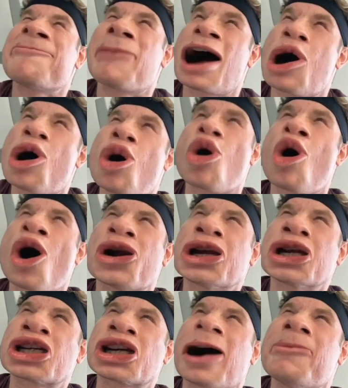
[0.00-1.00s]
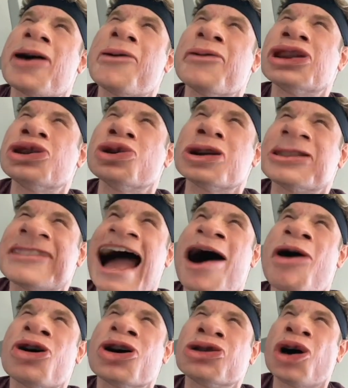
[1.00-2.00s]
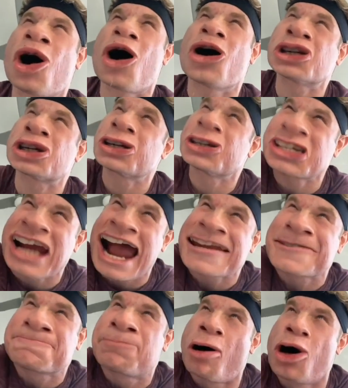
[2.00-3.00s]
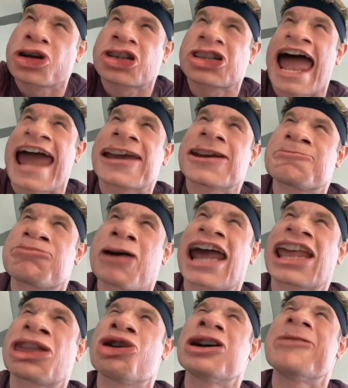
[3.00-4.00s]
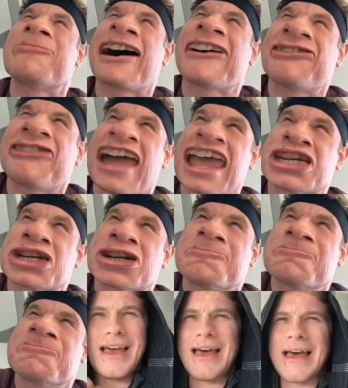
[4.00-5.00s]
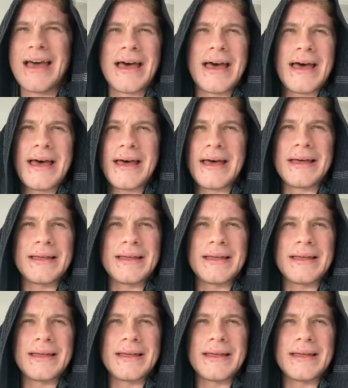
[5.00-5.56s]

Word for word: my own corner shot when we do the downward dogs? This guy's ball sack is practically in my face. Ah,